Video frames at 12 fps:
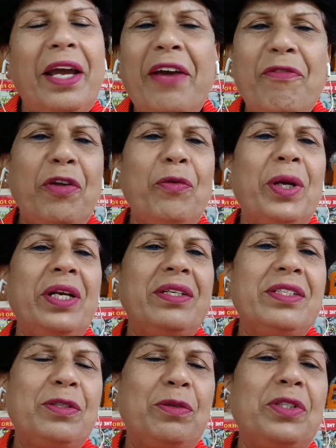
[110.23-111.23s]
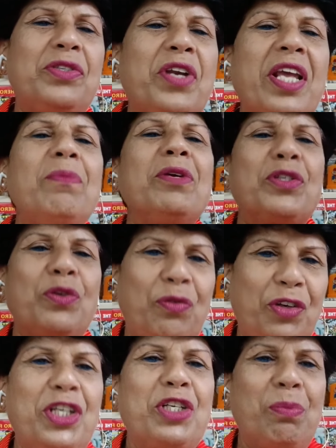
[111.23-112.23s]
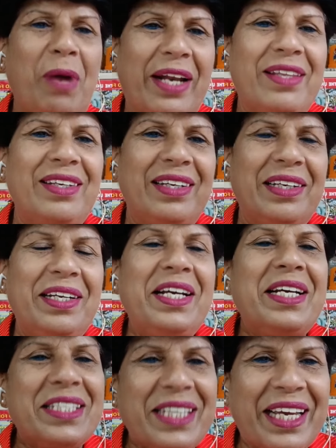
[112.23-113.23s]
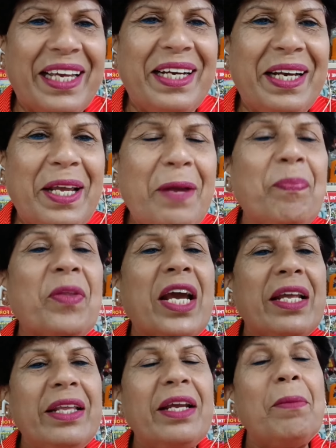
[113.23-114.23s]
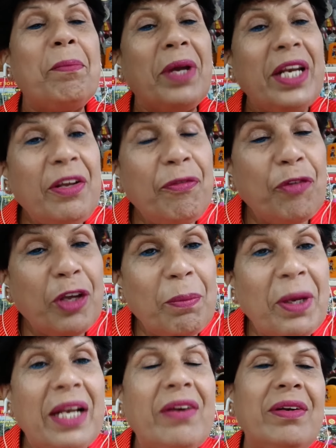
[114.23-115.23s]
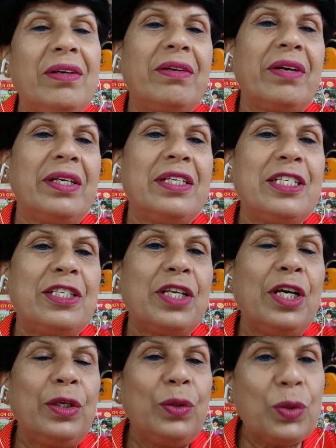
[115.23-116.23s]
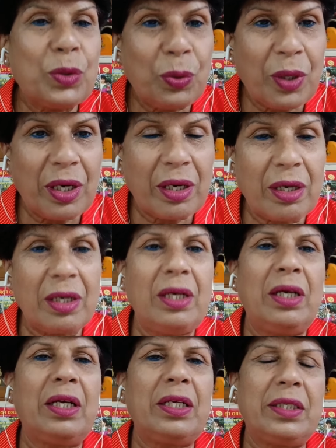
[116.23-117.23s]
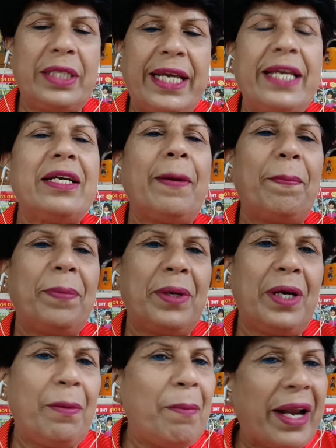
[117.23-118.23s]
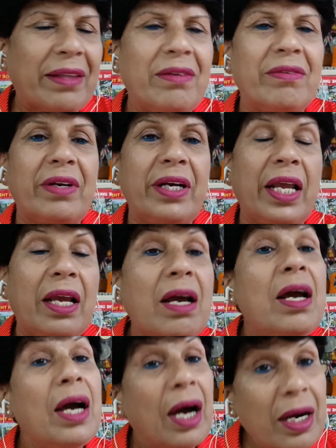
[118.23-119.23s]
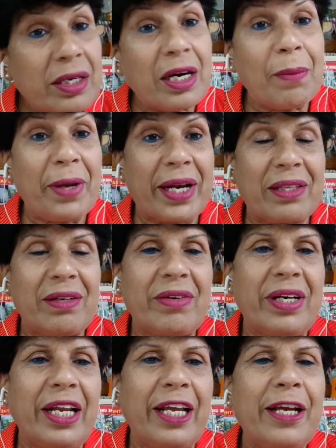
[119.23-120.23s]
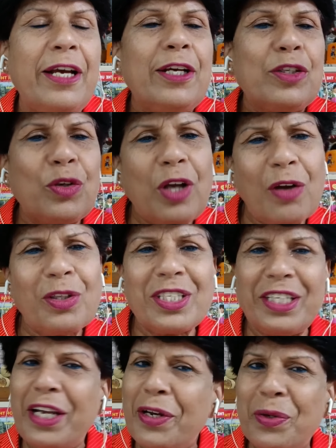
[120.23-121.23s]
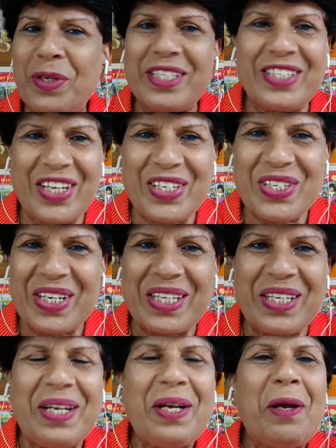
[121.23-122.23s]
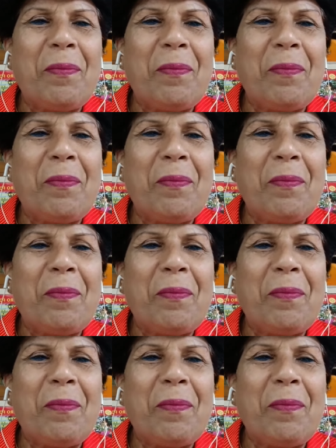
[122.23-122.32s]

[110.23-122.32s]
everyone's dream is to finish marathon. Secondly, there are many female runners, those who are taking up marathon running, ultra marathon running. So now the scenario is changing